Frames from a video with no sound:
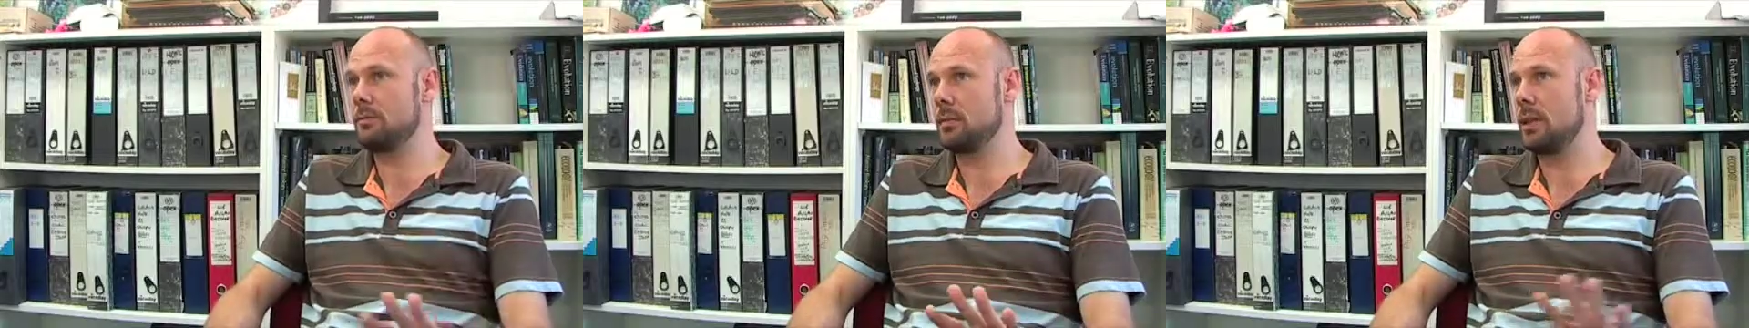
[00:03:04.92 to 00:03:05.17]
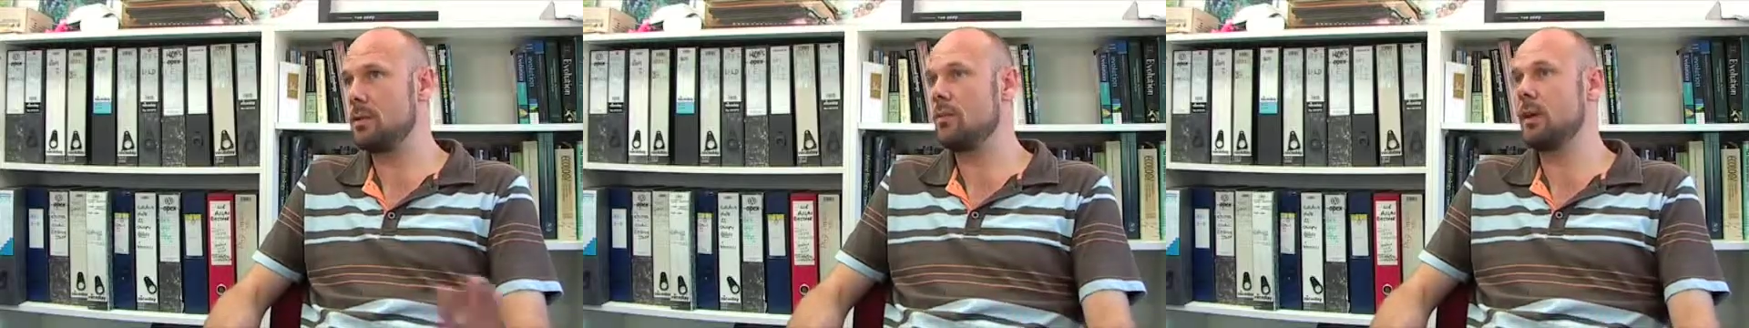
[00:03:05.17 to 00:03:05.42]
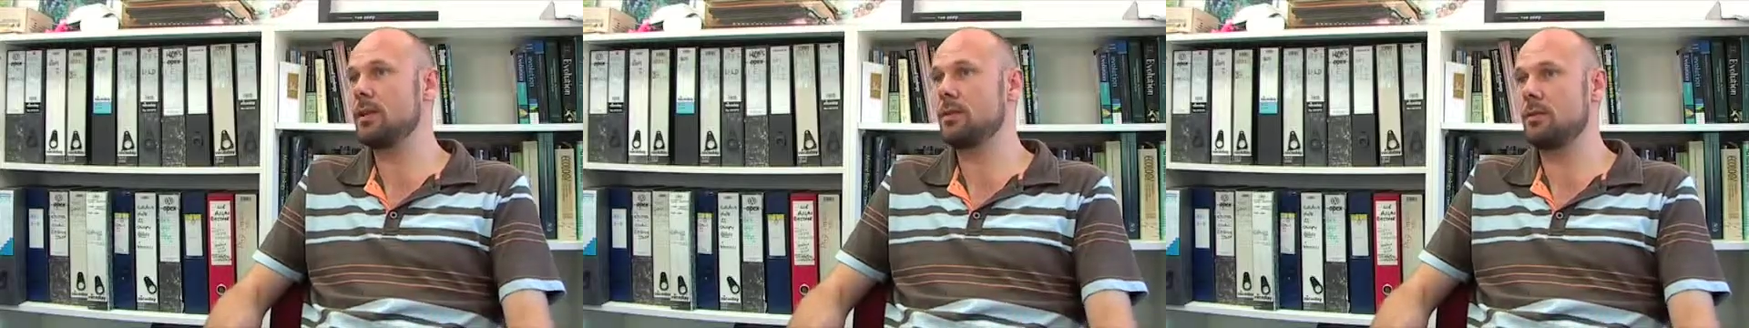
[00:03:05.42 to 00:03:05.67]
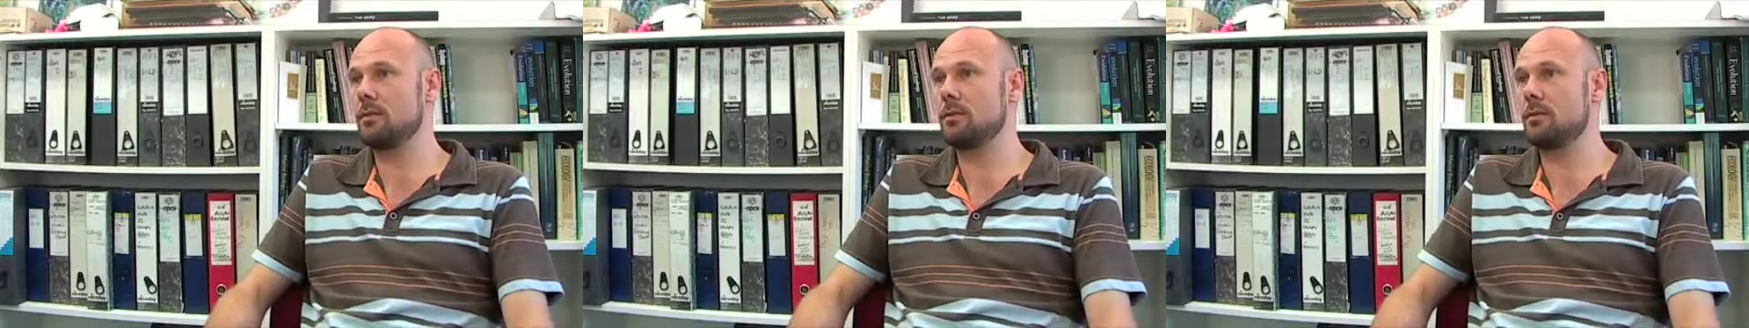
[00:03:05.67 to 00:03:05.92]
in the
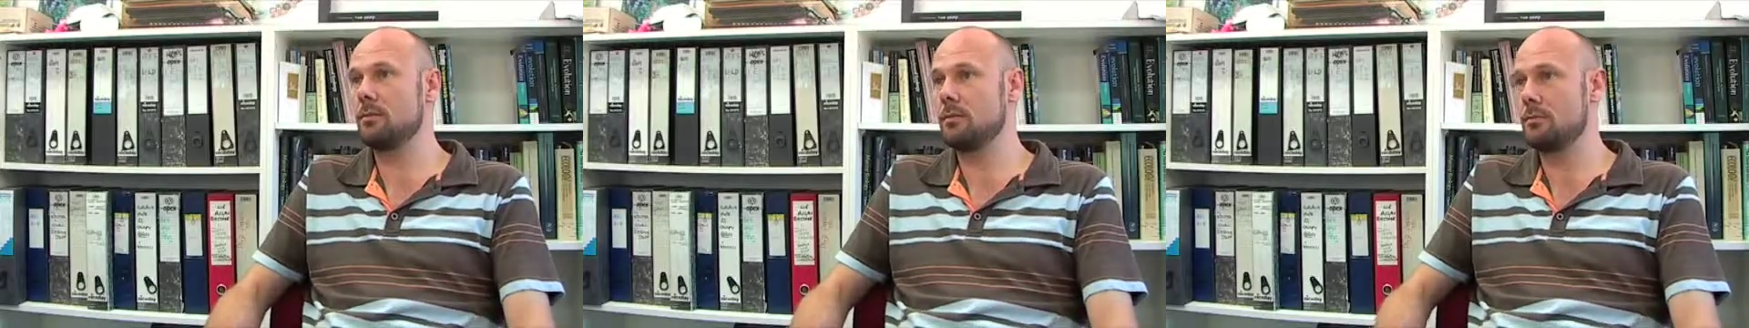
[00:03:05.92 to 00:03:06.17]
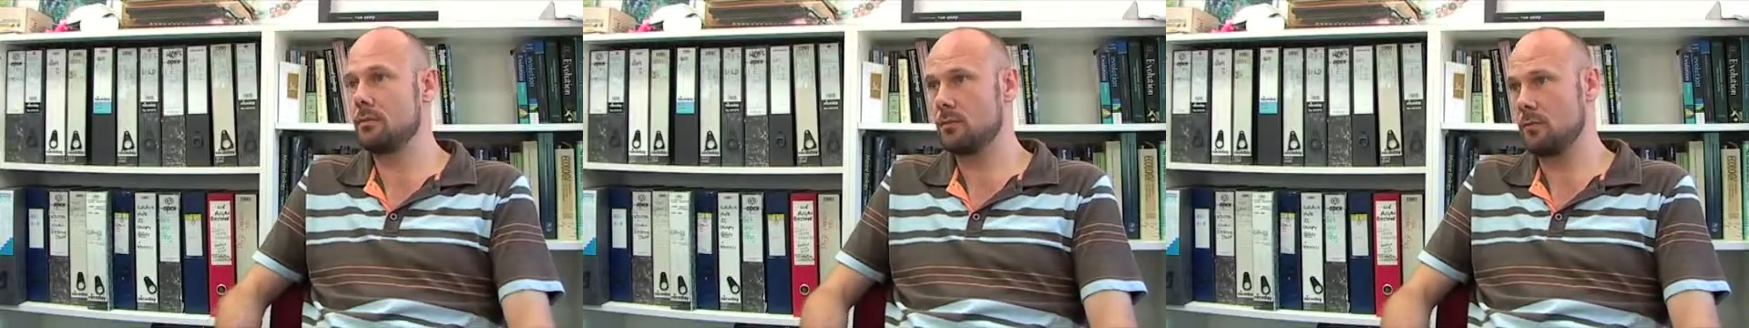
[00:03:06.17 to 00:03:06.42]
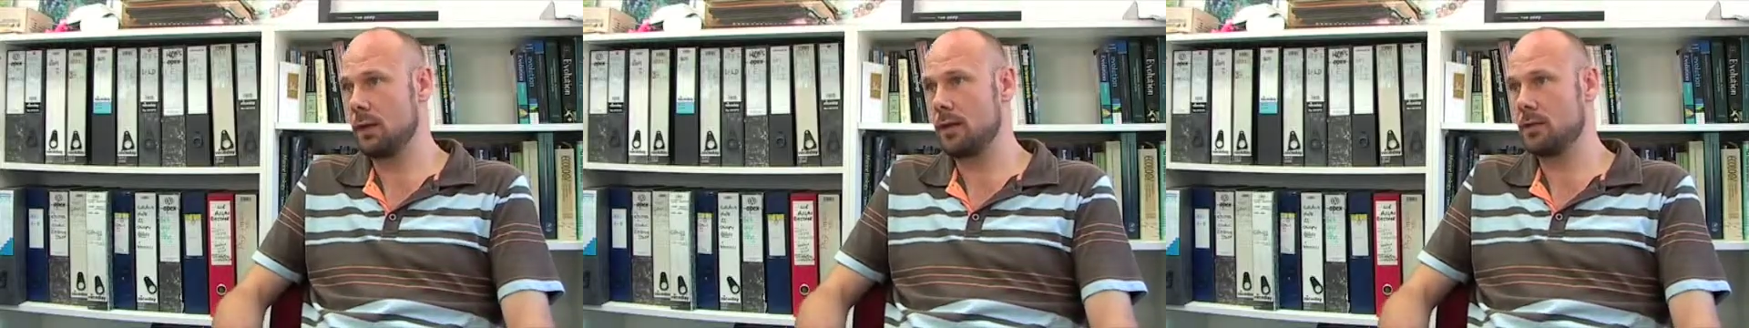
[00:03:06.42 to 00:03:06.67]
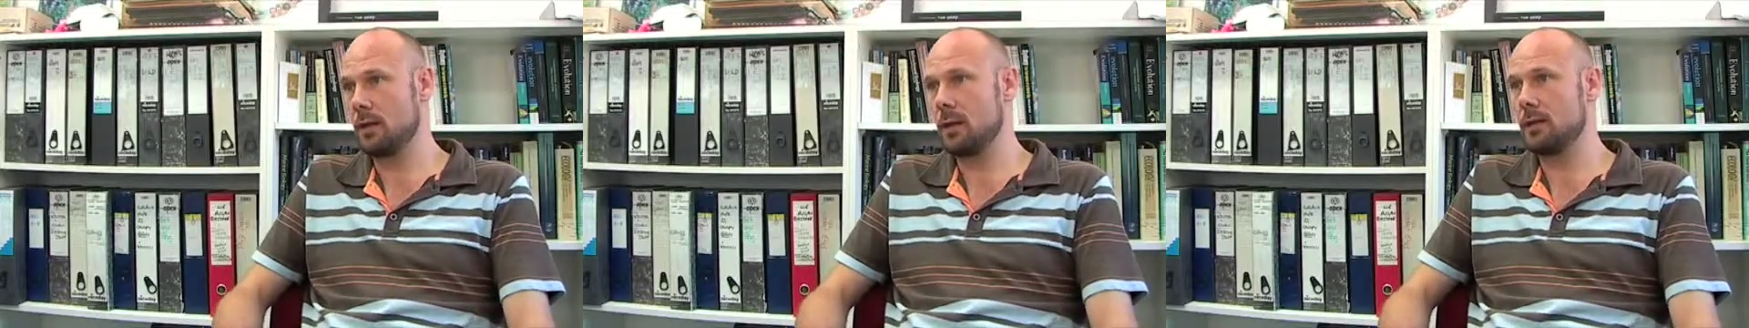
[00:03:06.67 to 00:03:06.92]
Western
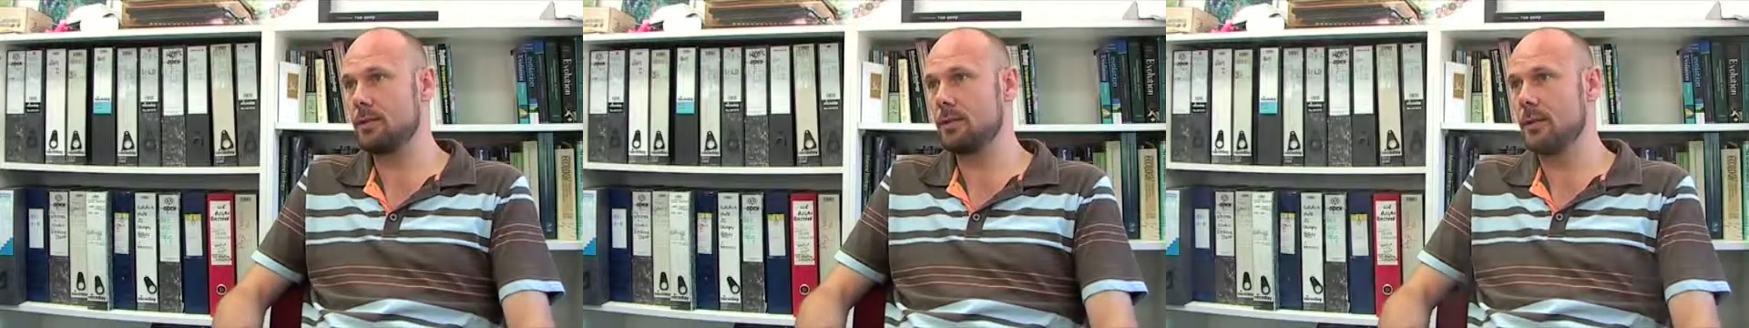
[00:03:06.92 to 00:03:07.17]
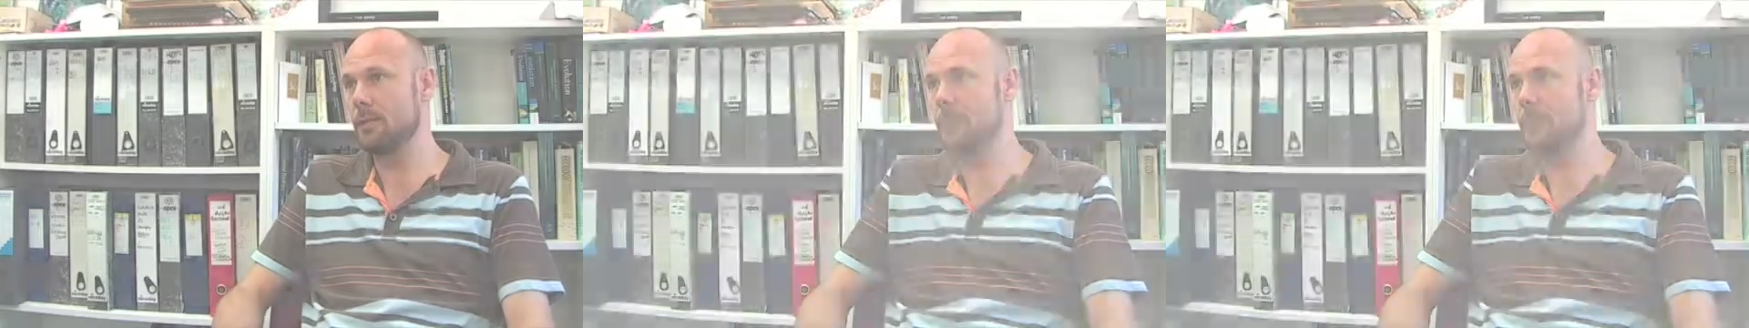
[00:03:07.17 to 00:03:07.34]
Rangelands.